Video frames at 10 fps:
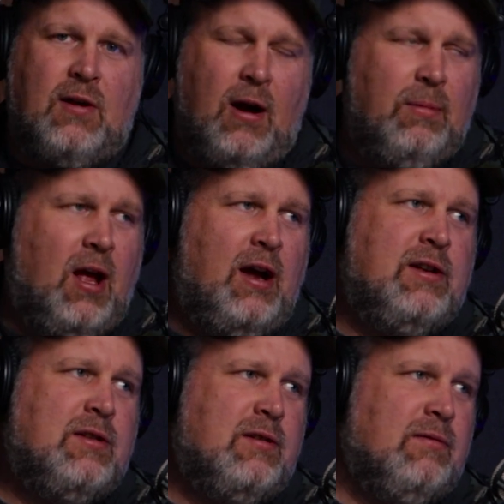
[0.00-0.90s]
Ground
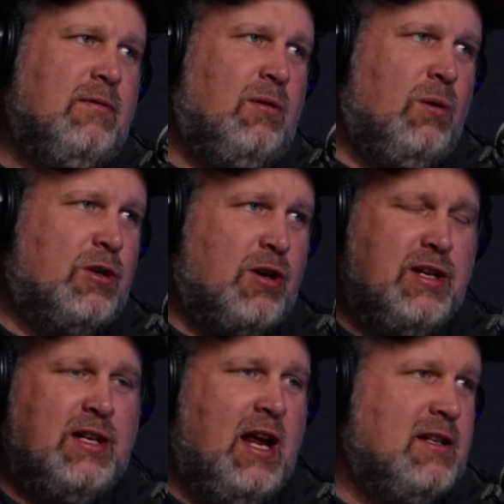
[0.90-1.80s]
blinds or tree
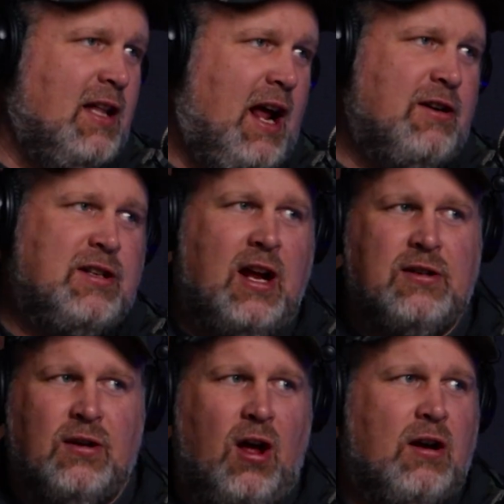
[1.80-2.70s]
stands, ladder
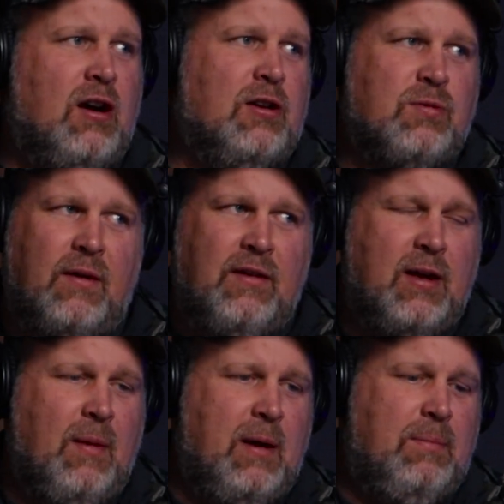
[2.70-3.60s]
stands or lock-ons, wherever
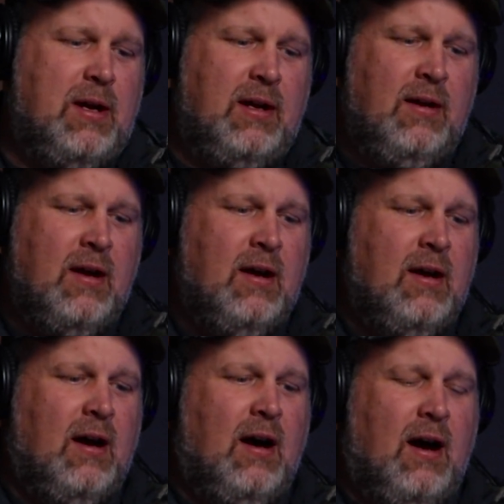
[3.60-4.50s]
they might be,
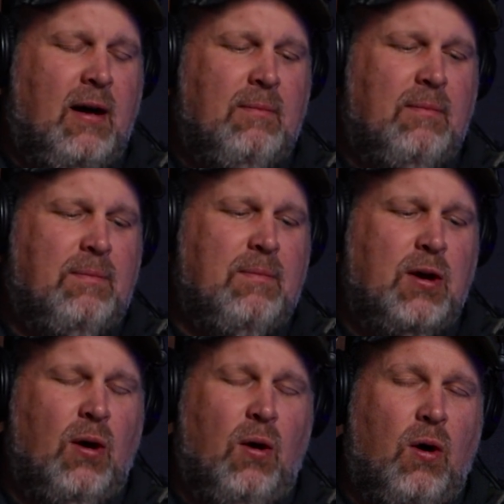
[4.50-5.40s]

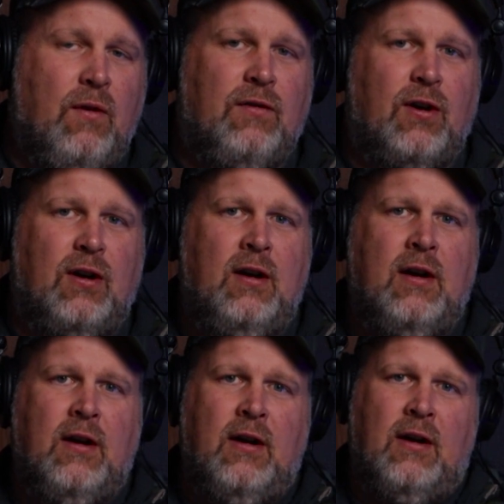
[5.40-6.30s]
over
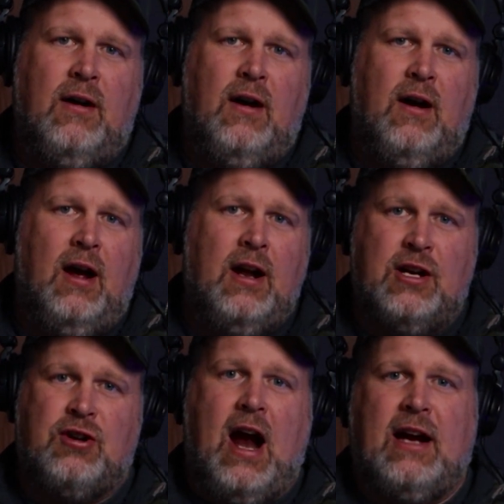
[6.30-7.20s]
an
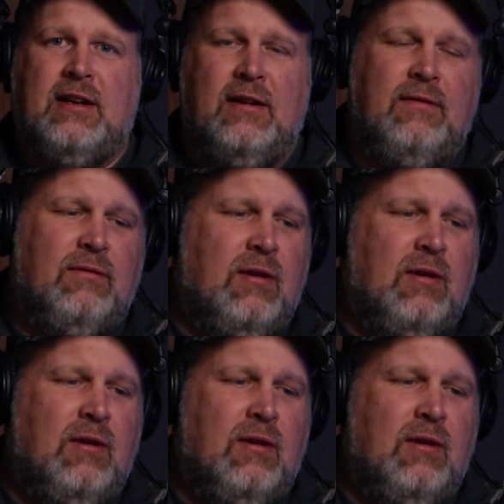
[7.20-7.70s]
attractant,